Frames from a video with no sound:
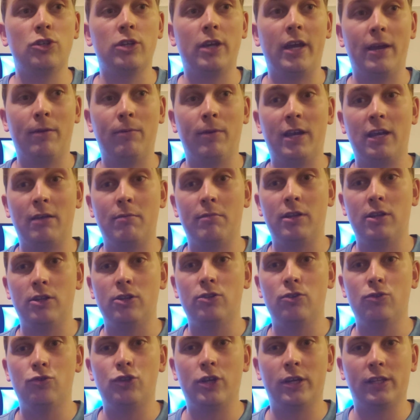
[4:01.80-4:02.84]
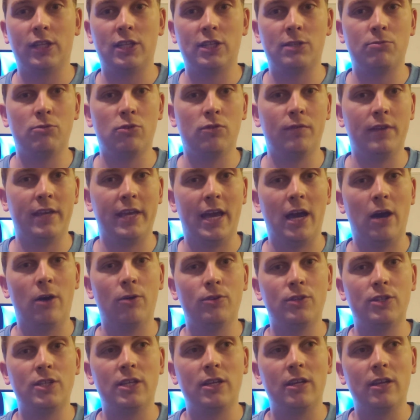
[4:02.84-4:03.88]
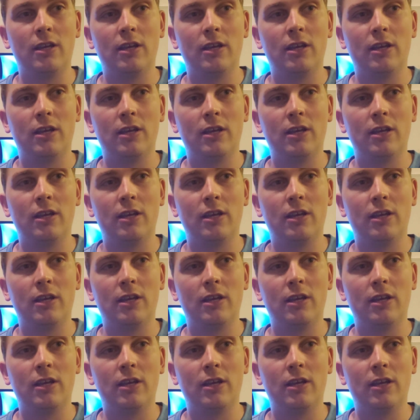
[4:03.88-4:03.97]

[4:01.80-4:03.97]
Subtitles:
I recommend you do check this movie out,